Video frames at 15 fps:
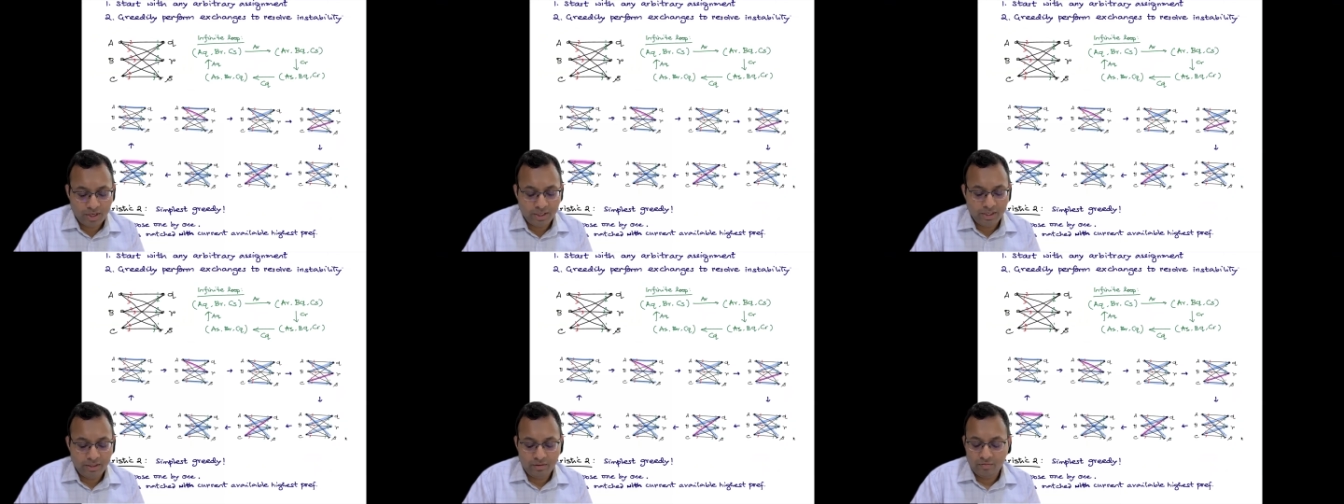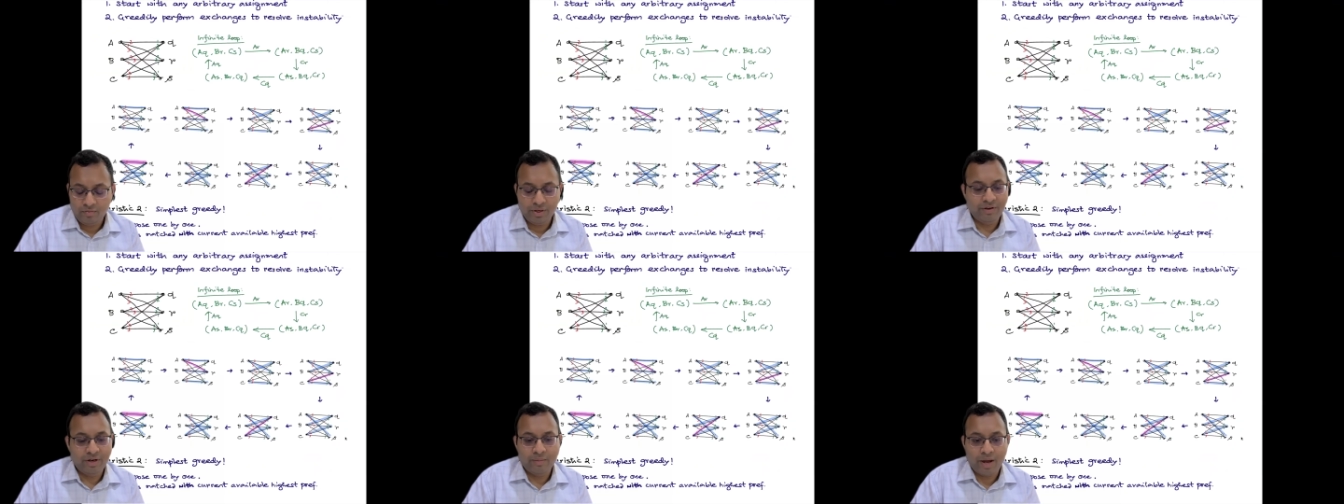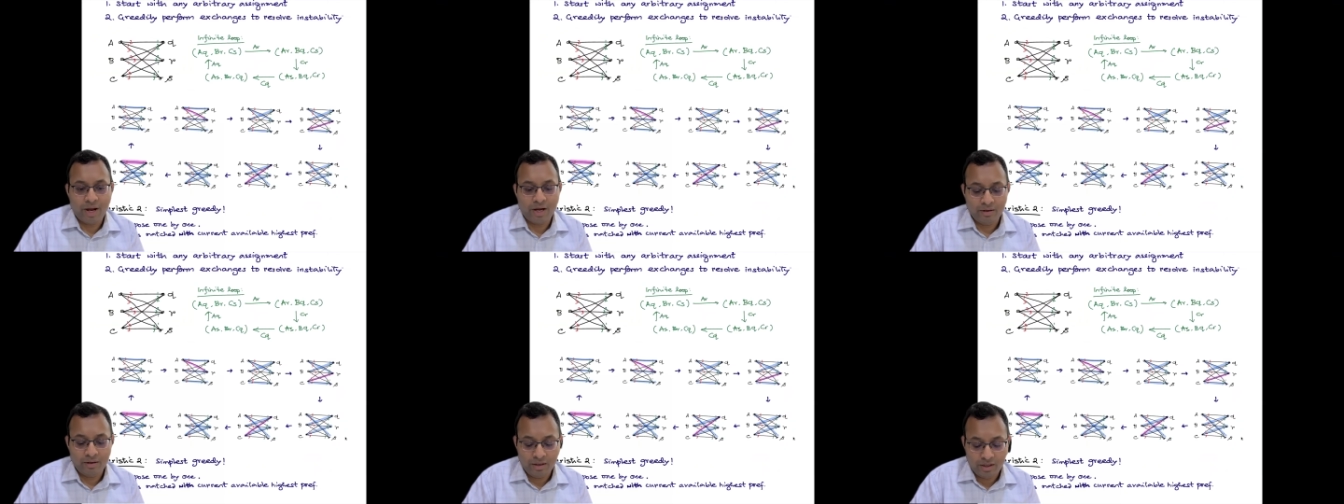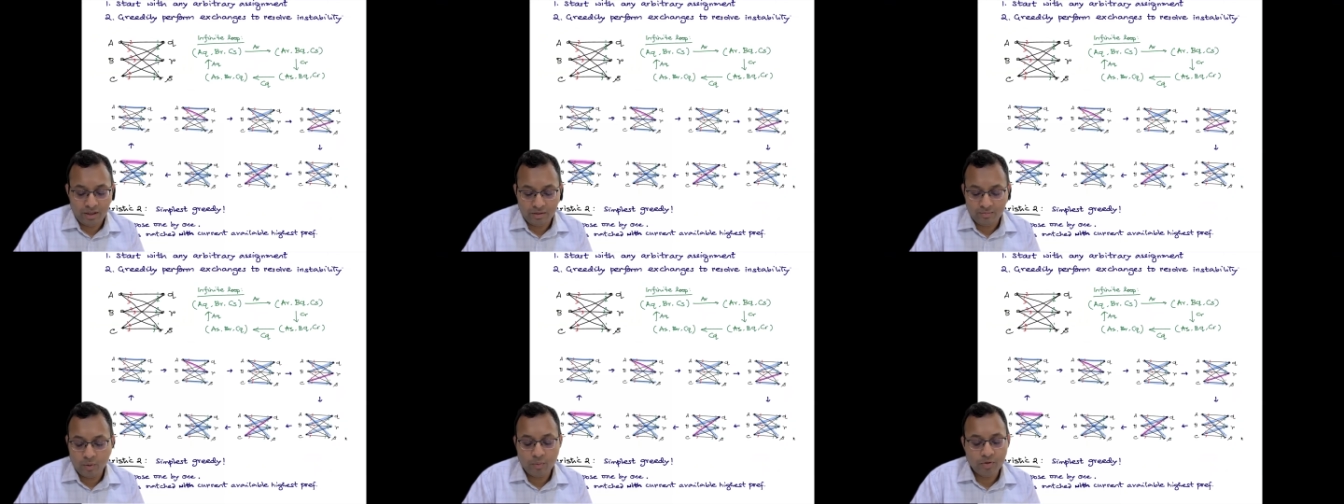and whenever a man
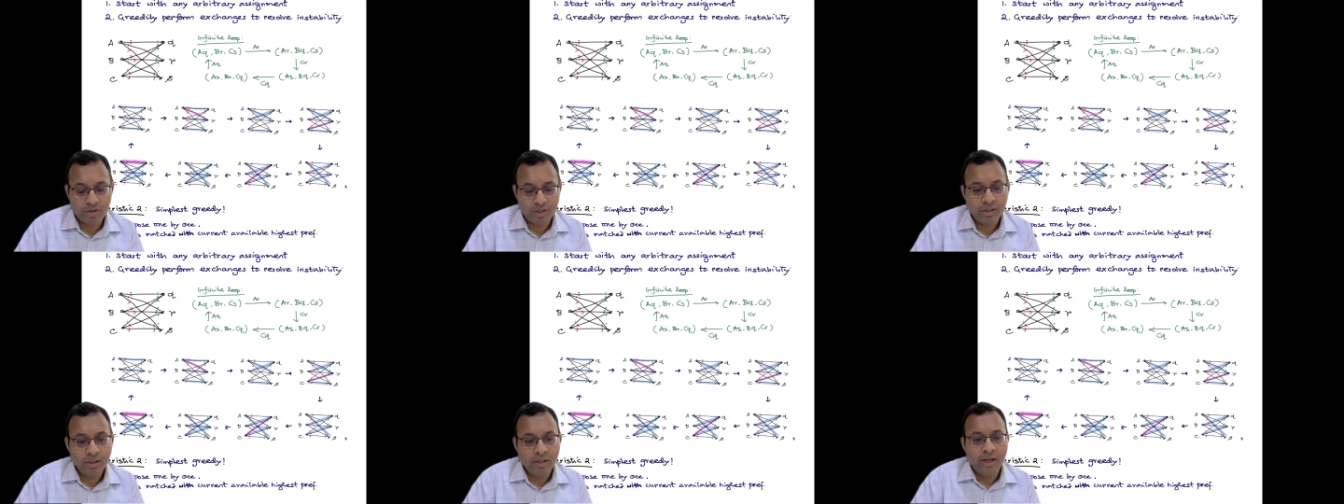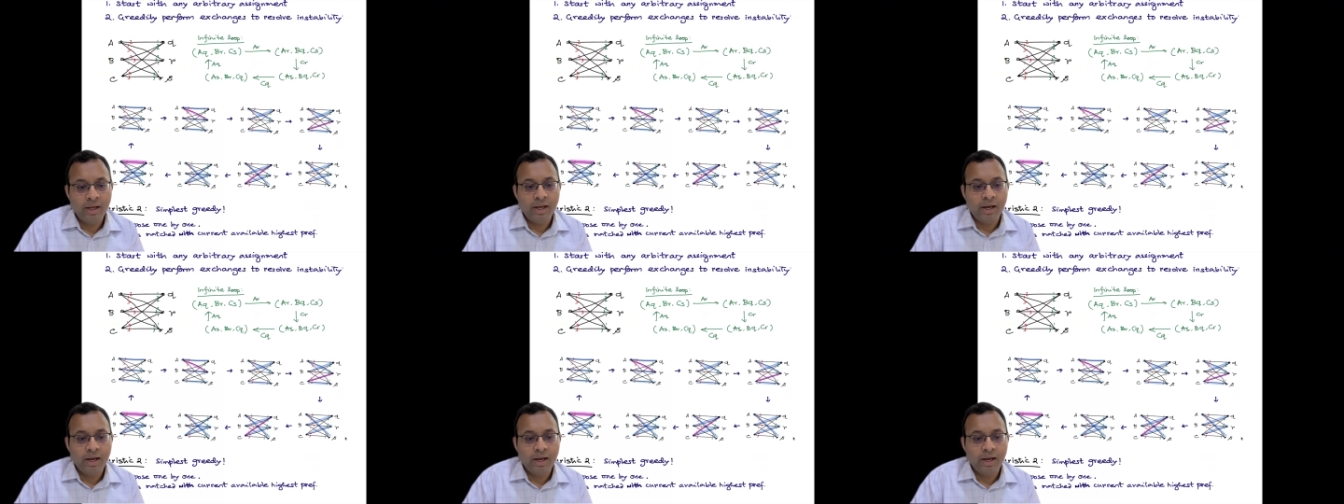is proposing,